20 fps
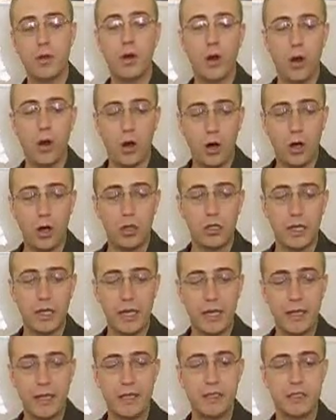All
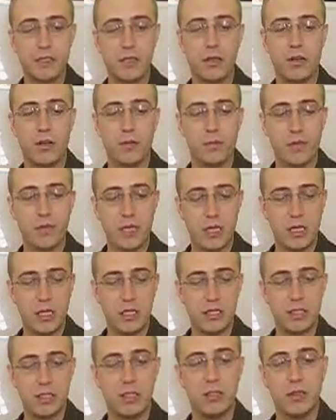A's are
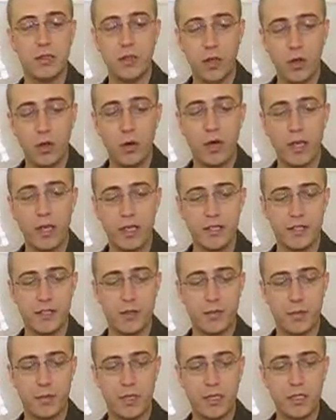B's, no A's are
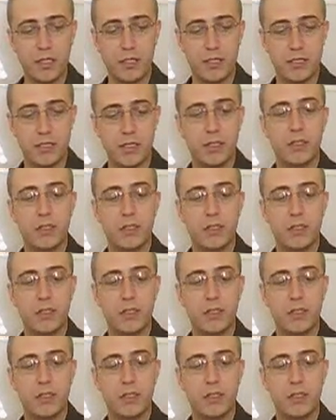B's,